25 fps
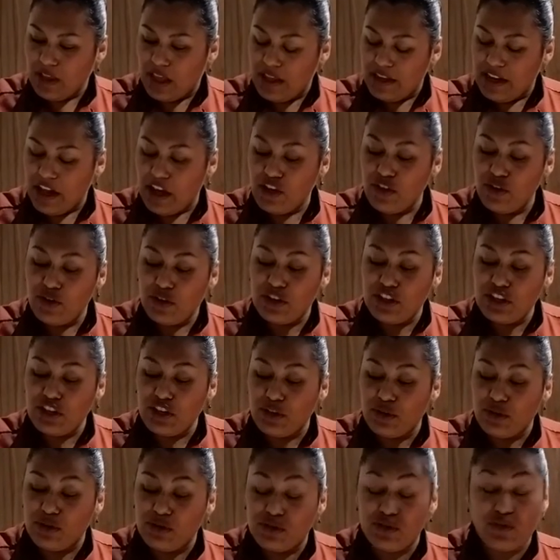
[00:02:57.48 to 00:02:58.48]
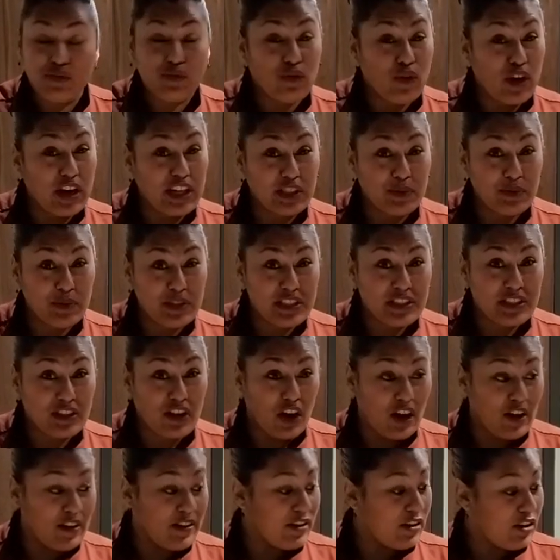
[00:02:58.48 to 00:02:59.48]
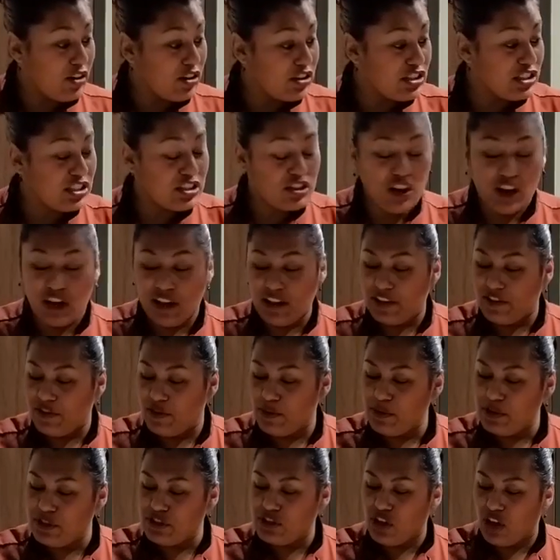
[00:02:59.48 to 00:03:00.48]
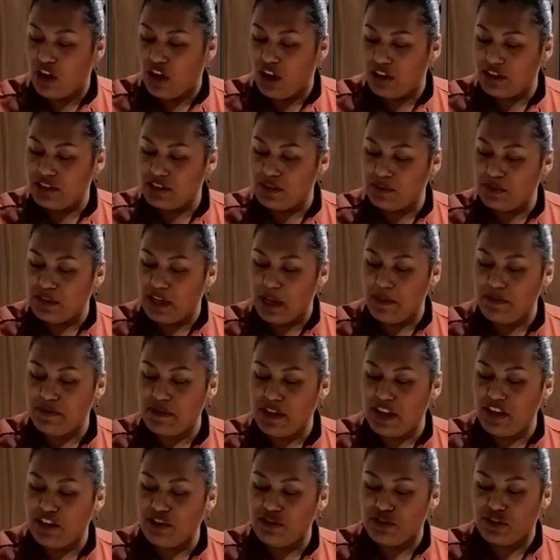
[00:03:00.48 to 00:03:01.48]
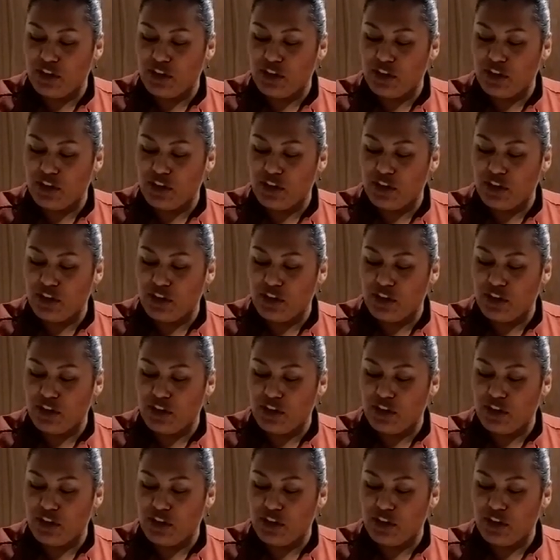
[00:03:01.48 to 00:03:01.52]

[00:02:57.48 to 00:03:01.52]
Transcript: Now you can use fresh minced garlic or just garlic from the jar. Sometimes I